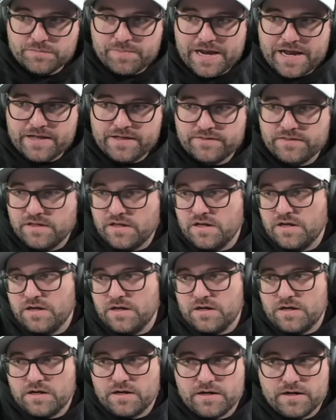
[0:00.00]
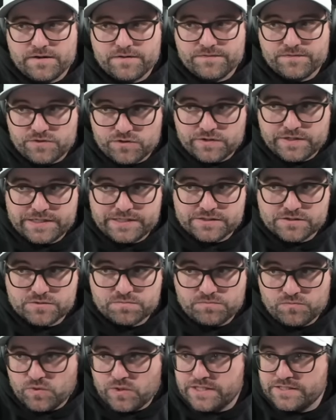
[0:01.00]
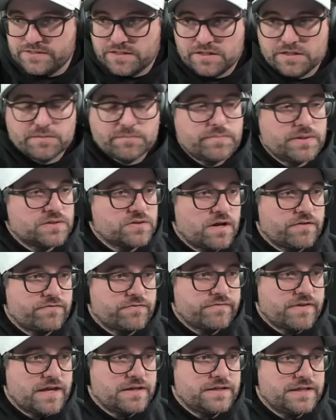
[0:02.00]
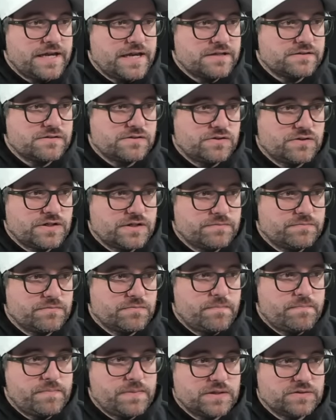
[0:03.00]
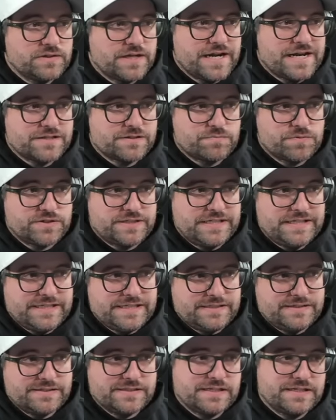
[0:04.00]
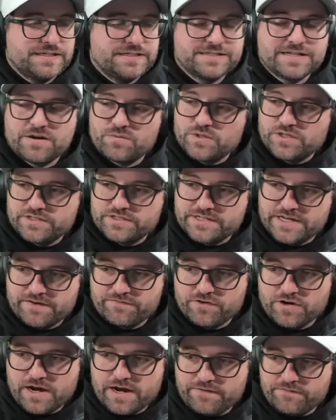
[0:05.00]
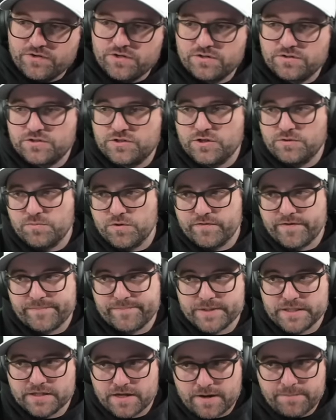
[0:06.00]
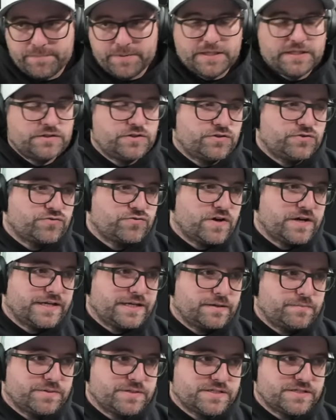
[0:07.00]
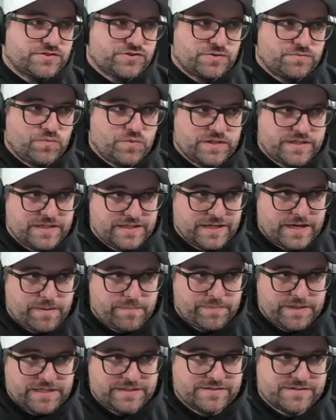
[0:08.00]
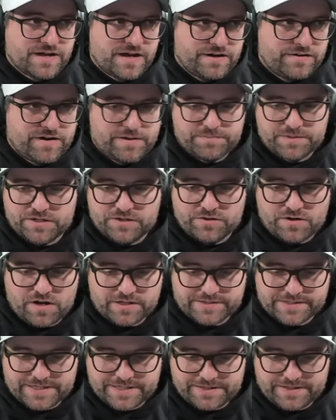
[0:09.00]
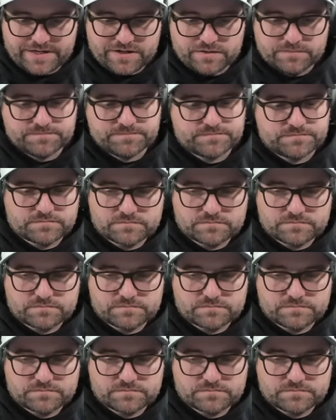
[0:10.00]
path, uh, there is ways that you can build off of that. Yes, you can build an expertise. Is that where you stay forever? Do you move up in the company? Do you try to get a position within the company that's higher up that you're not sitting there